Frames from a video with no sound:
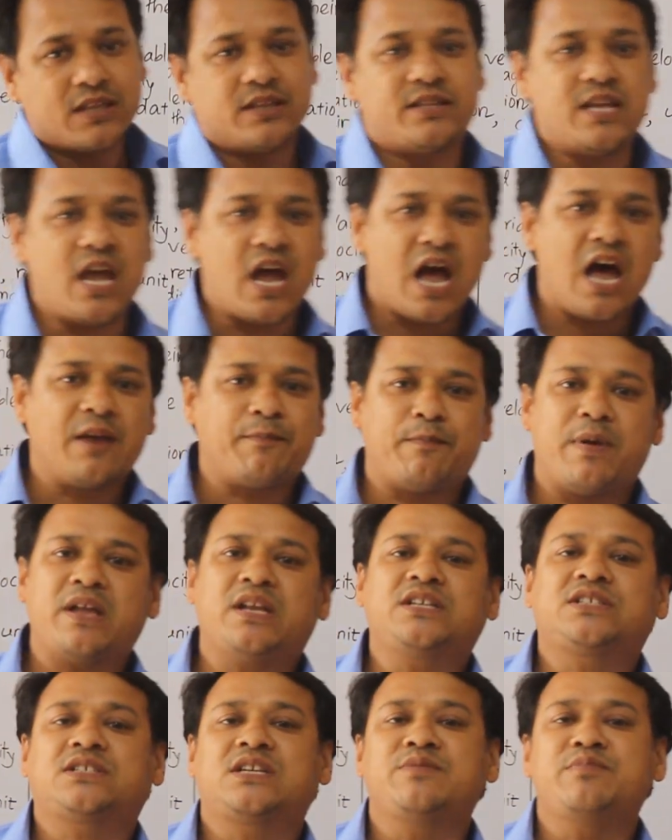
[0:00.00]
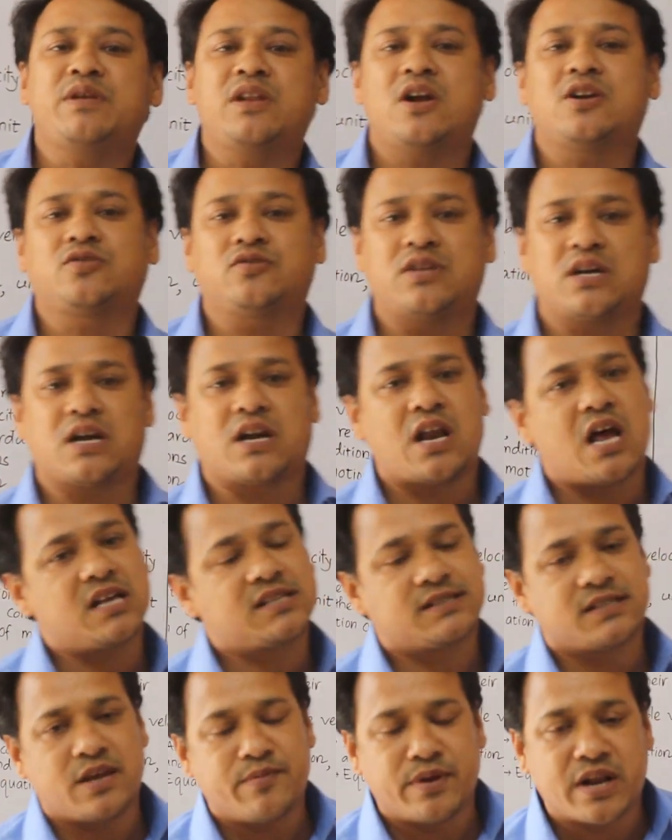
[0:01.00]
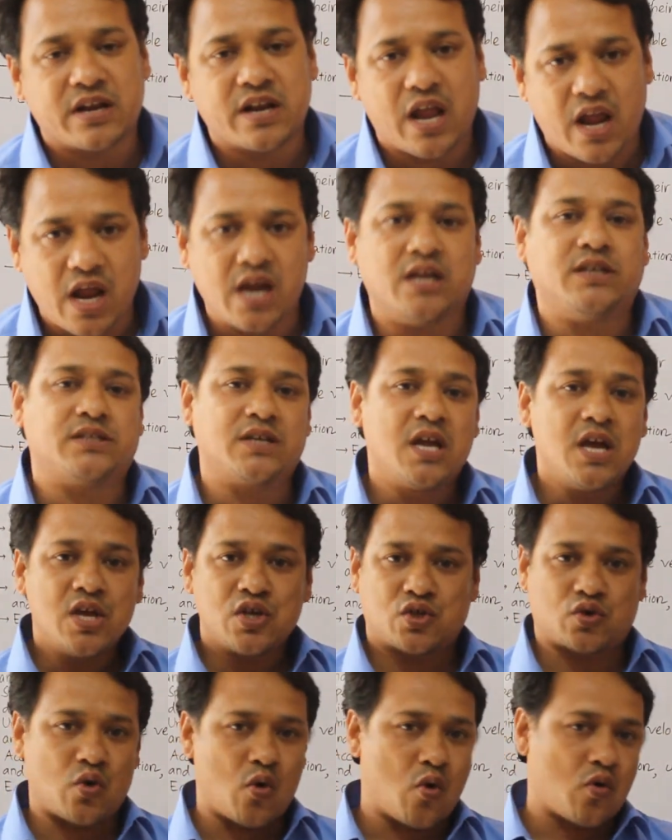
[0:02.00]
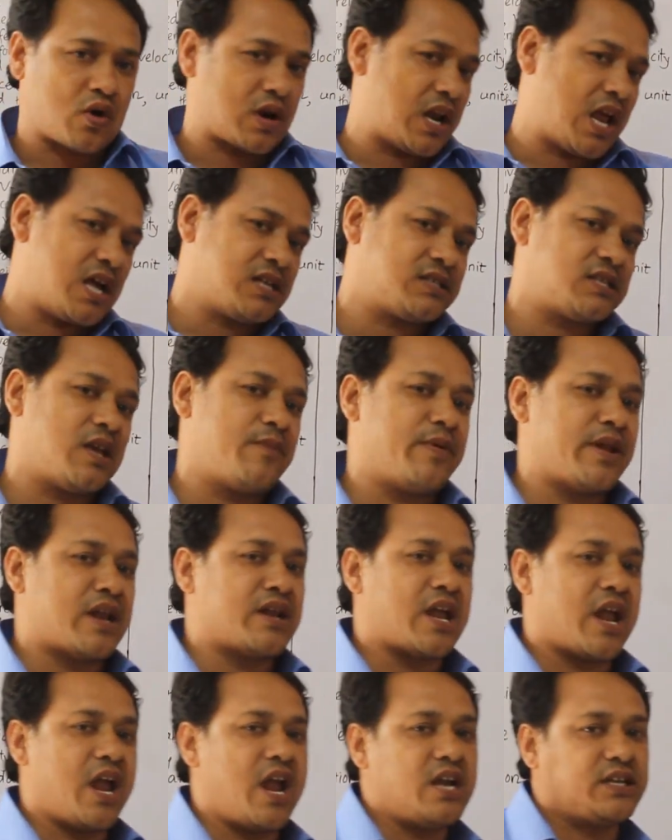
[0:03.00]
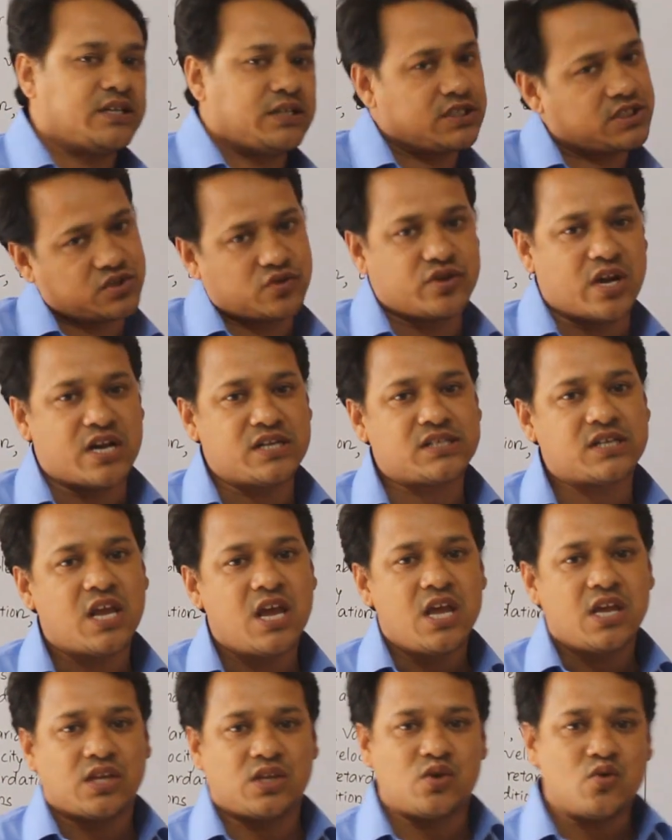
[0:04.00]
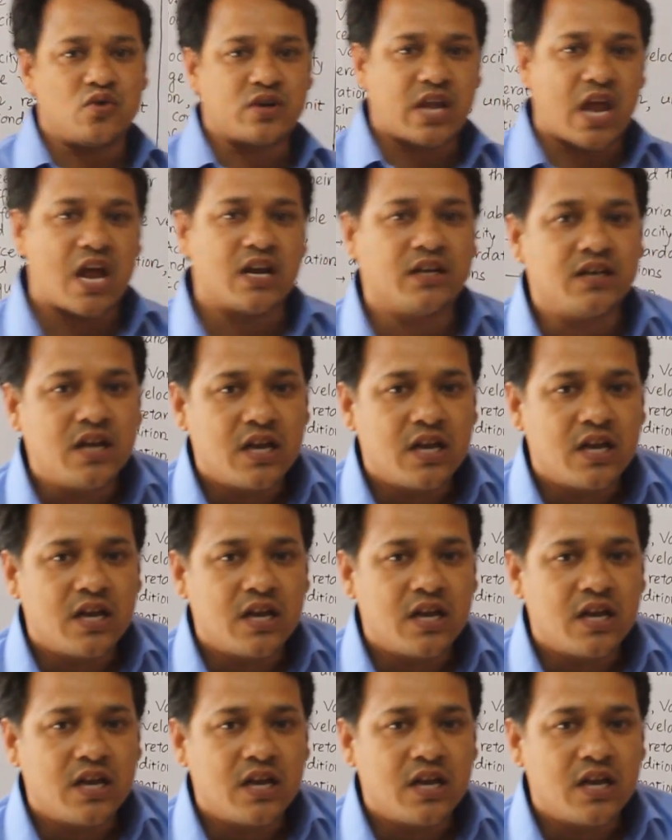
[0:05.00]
They are very similar to the class 7 and 8. So class 7 and 8 students, you can